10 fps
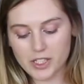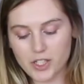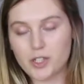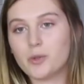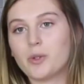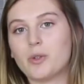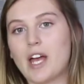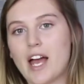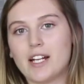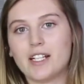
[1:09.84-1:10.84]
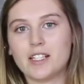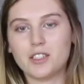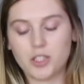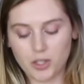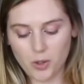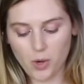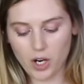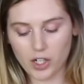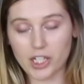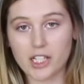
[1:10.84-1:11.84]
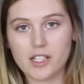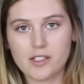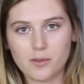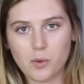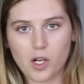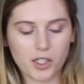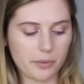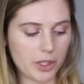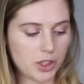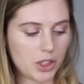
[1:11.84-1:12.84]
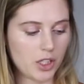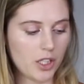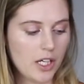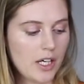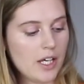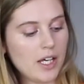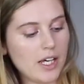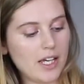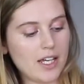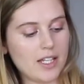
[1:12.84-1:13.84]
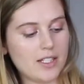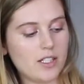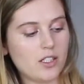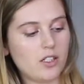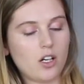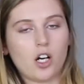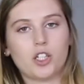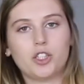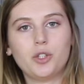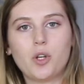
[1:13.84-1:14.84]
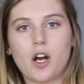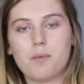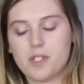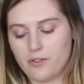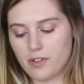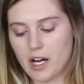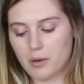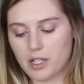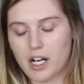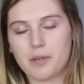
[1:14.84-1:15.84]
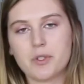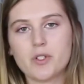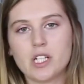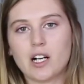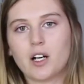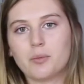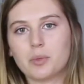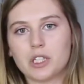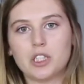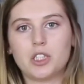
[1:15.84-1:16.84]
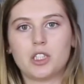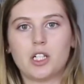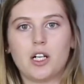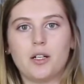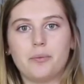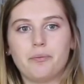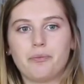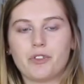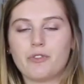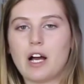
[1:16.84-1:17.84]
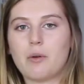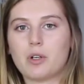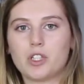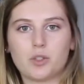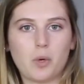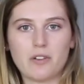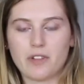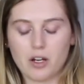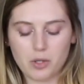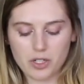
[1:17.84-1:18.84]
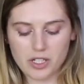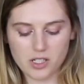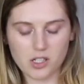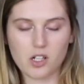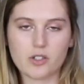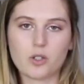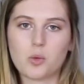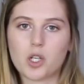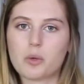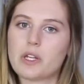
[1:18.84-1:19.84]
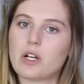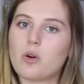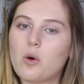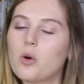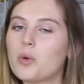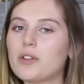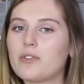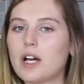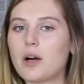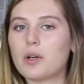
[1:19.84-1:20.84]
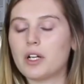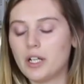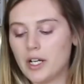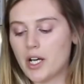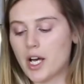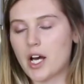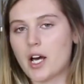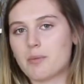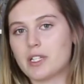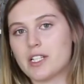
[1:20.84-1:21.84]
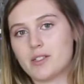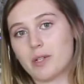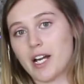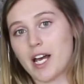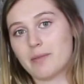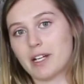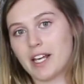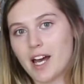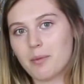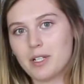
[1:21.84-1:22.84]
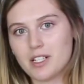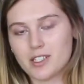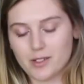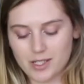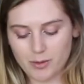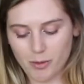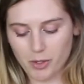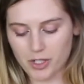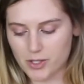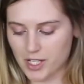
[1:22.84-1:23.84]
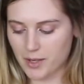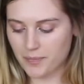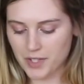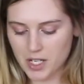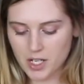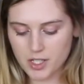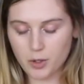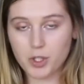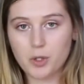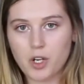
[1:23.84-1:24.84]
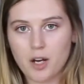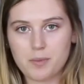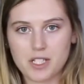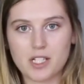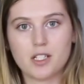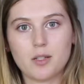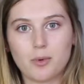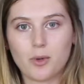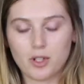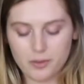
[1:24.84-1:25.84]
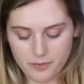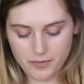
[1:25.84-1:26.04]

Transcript: to do, adding into our yeast and water mixture, is our 2 cups of flour. I'm using unbleached flour, just white flour. This could also work with like a whole wheat flour, but this is what I had in my cabinet, so this is what we're using. So 2 cups into the bowl.